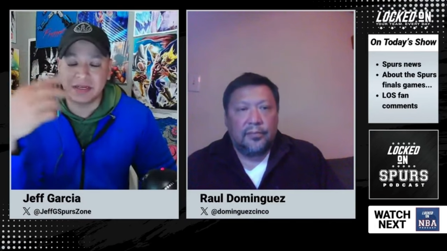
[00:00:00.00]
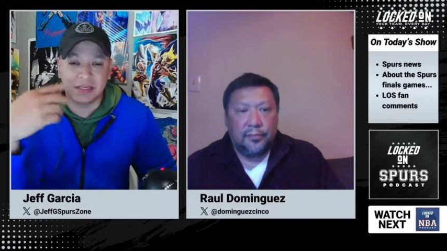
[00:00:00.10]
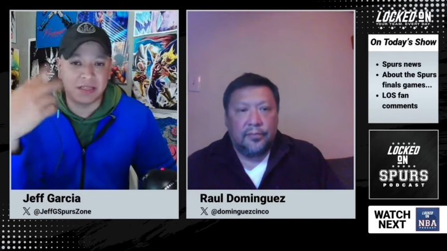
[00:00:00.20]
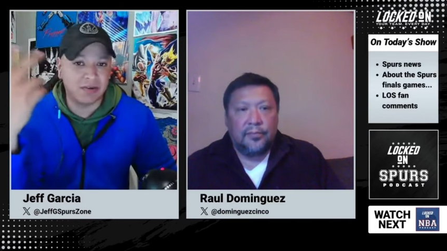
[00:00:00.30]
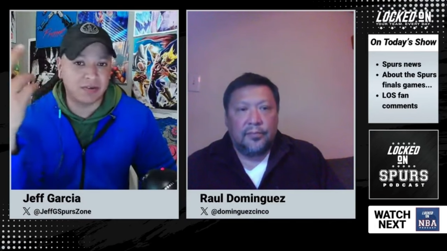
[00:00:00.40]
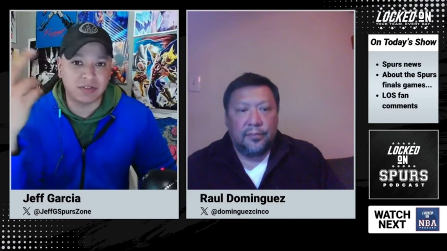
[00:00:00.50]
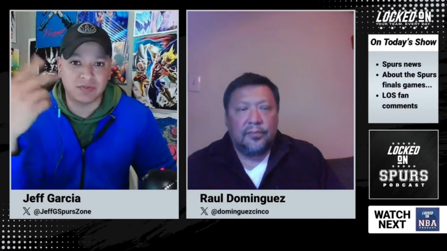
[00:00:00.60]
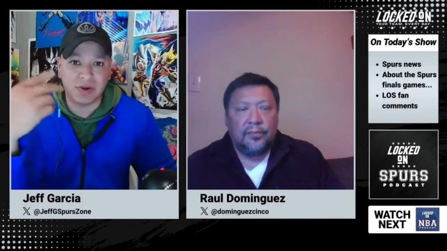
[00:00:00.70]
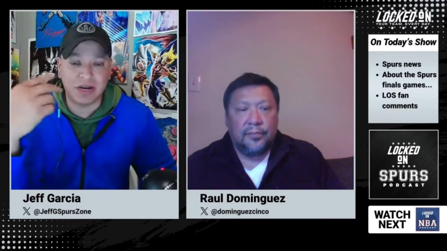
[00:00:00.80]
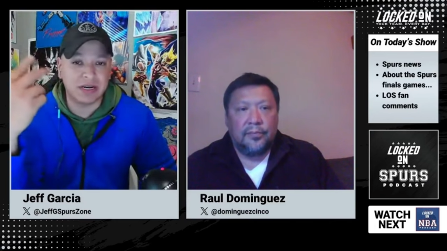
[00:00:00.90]
Speaker 1: and they were just
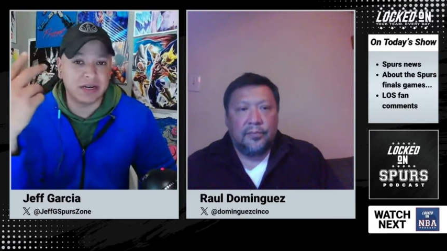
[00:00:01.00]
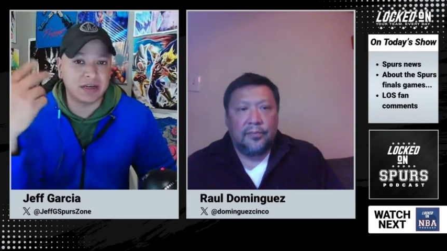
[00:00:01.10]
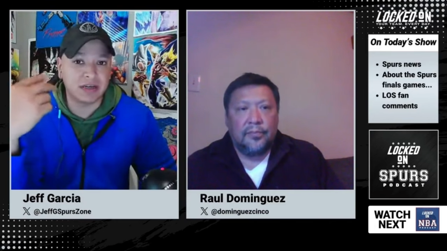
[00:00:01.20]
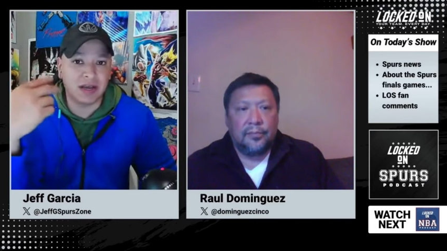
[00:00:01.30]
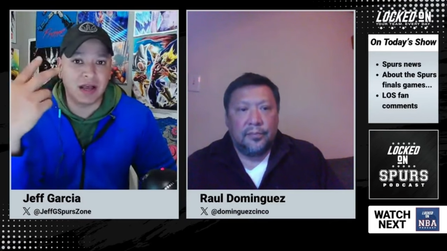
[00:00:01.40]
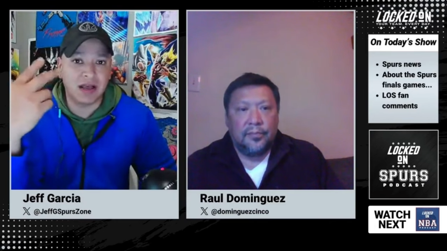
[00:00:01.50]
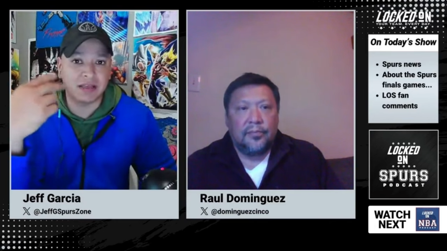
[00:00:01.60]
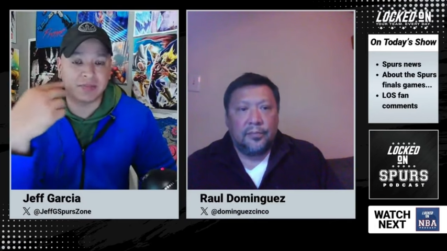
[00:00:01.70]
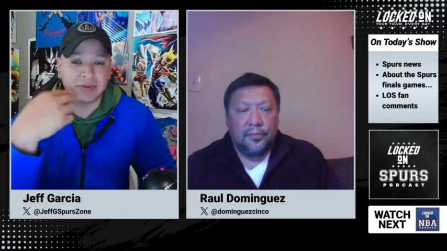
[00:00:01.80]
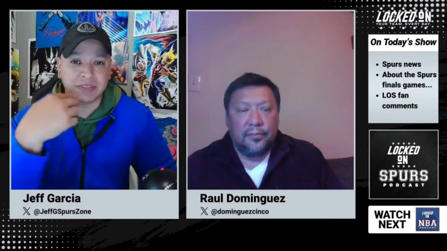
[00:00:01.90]
running uh,
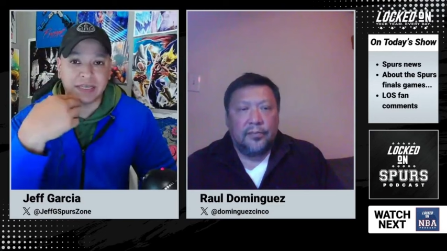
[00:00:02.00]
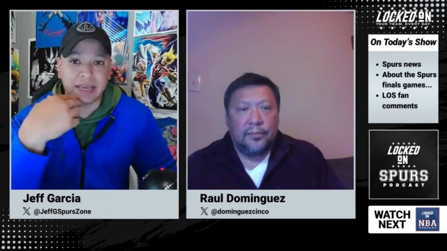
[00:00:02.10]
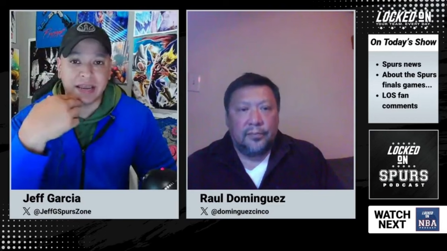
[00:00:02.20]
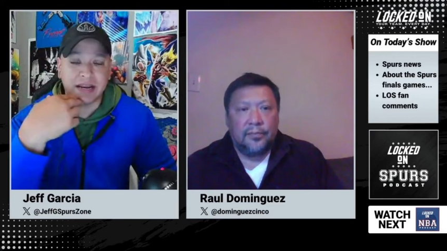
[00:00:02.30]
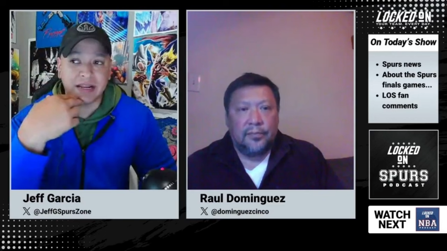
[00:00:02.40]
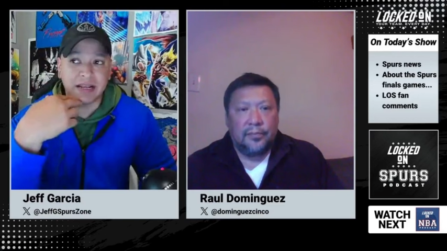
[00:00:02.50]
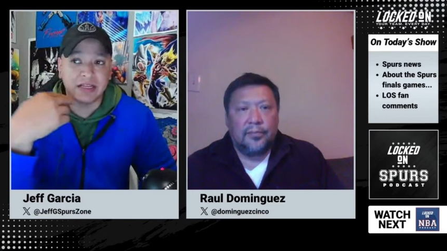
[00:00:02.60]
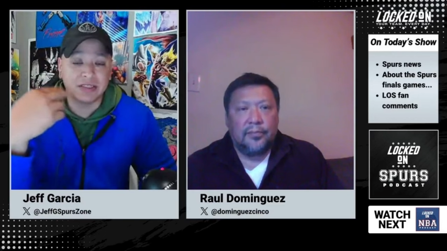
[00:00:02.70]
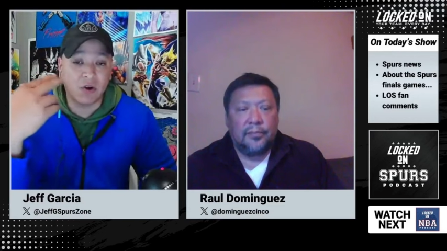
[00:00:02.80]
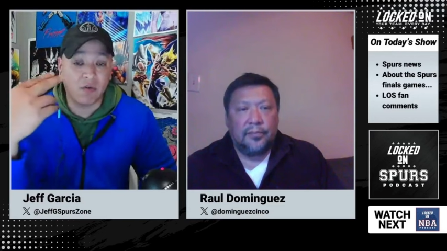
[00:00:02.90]
as much as they can.
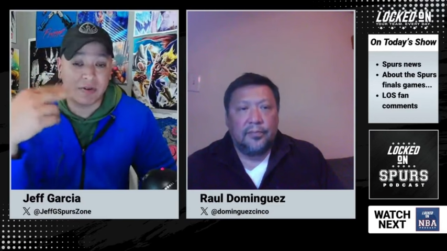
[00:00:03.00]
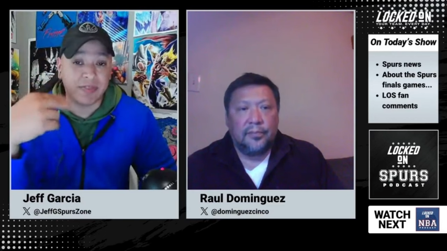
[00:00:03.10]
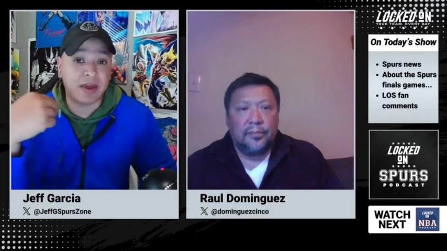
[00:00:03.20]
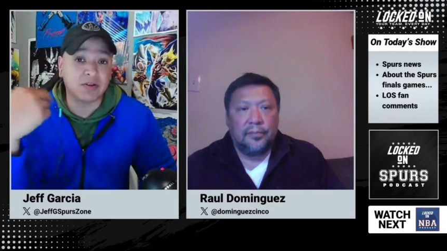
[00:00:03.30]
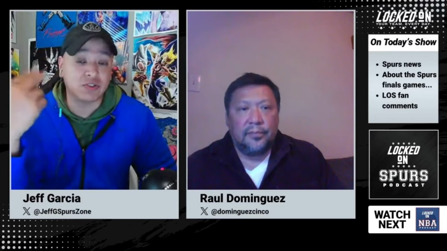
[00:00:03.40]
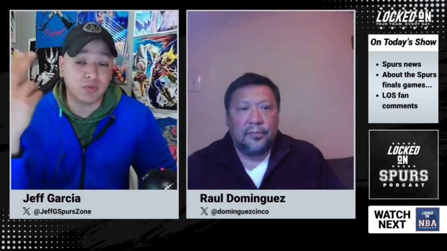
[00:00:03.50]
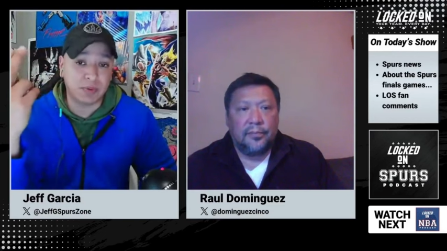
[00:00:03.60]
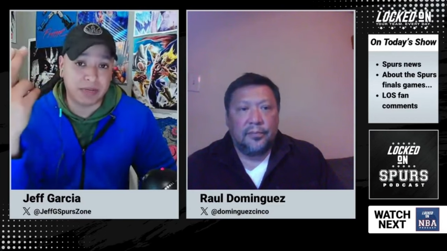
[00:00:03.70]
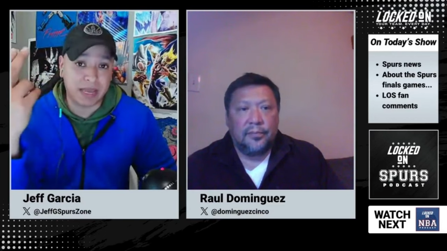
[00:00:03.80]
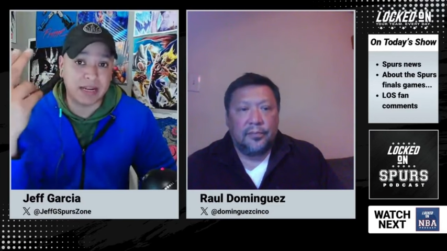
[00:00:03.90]
So mm-hmm. hopefully that'll
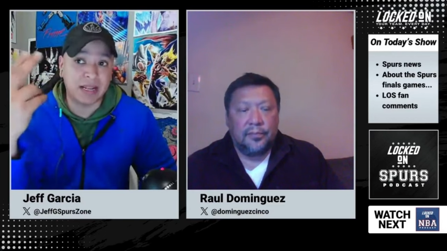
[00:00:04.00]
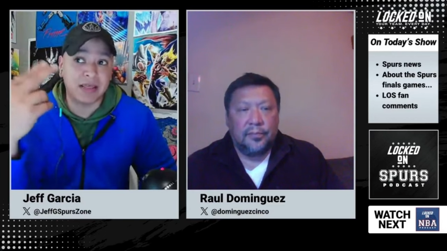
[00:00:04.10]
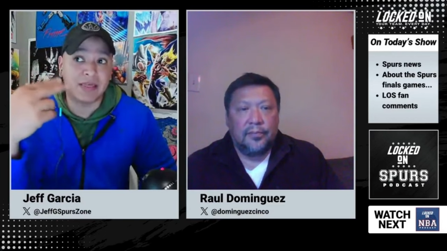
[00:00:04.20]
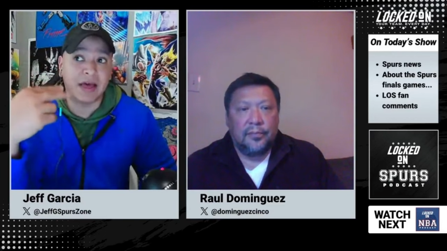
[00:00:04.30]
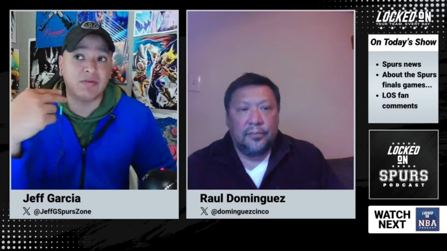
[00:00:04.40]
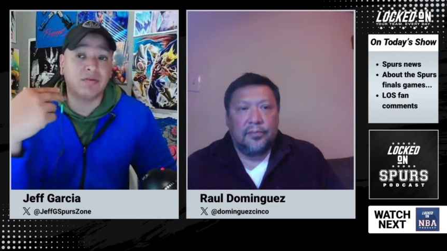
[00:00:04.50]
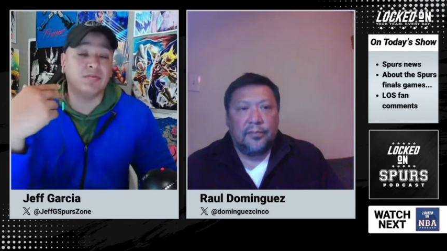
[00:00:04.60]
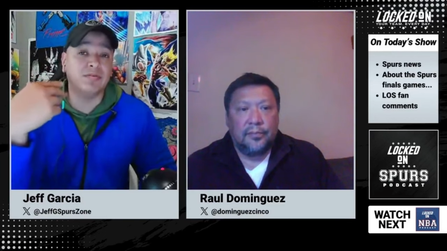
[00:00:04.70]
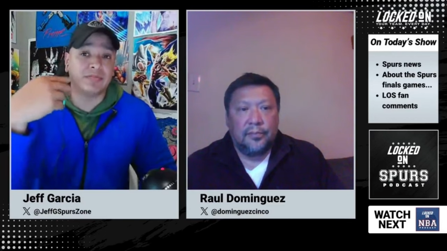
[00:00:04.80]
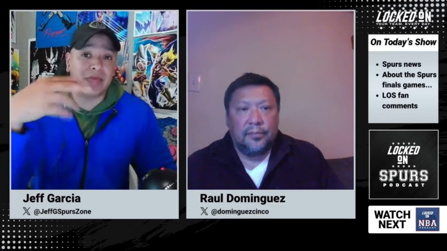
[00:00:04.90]
duplicate and that
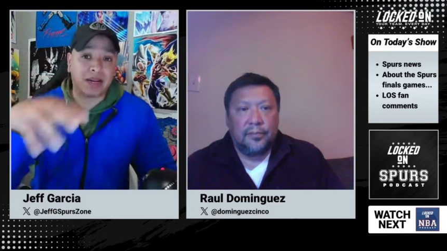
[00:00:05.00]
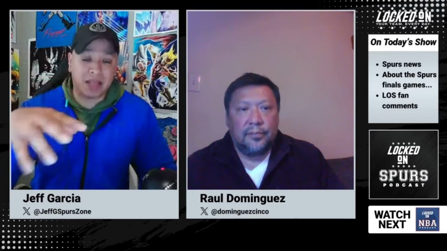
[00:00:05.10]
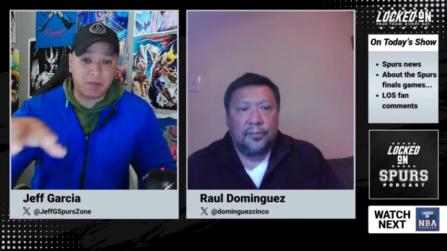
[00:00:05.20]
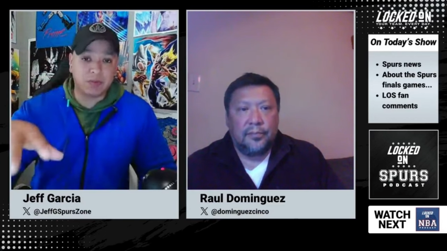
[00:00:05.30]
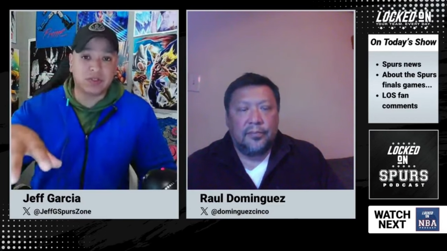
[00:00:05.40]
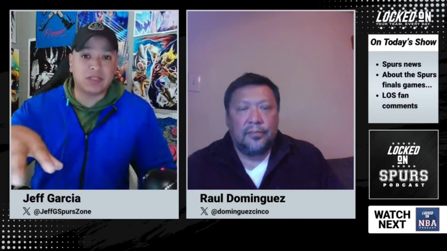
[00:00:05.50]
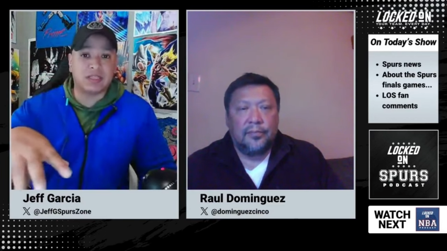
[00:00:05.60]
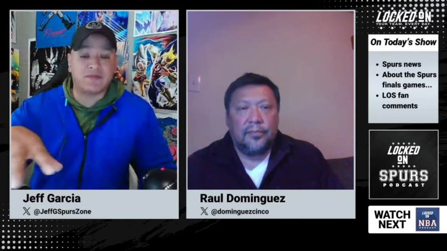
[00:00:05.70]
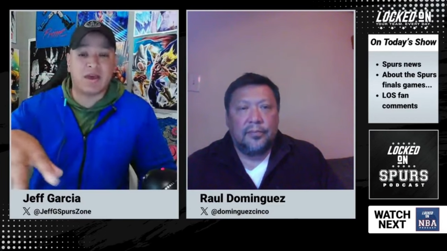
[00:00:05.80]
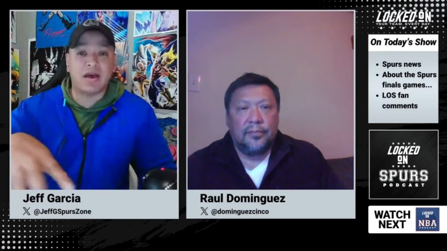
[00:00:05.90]
will that chemistry that
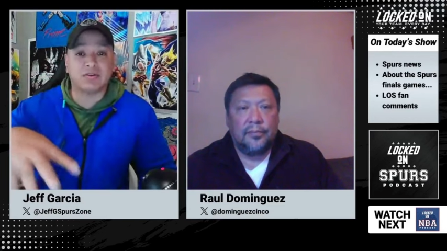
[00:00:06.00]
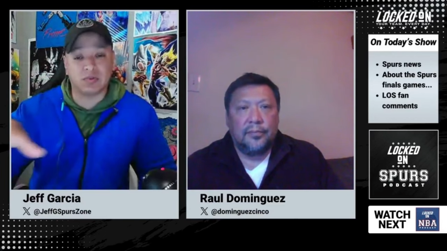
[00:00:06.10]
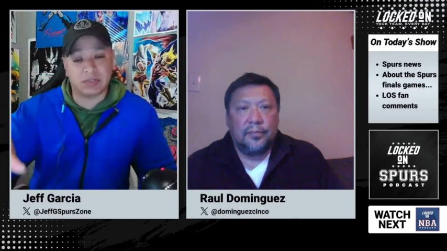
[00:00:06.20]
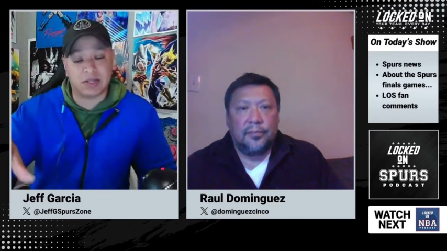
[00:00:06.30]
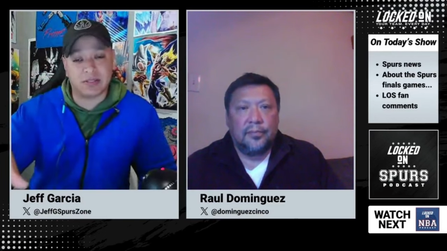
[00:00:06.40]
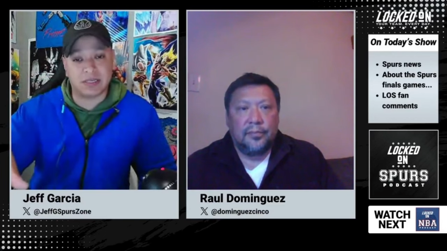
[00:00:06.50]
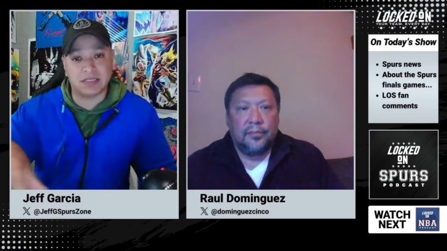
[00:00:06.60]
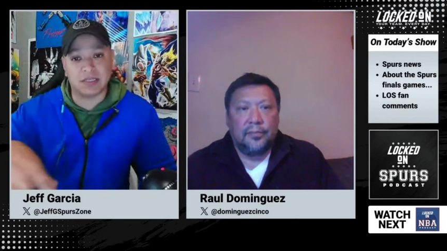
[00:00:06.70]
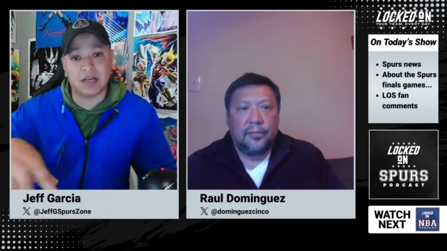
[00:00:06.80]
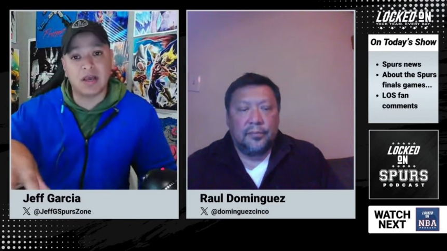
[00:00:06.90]
they found towards the end of the
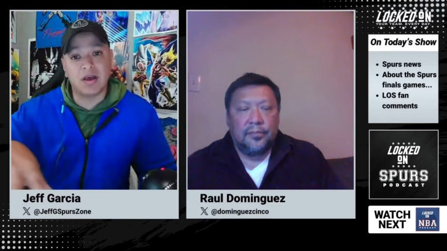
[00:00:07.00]
season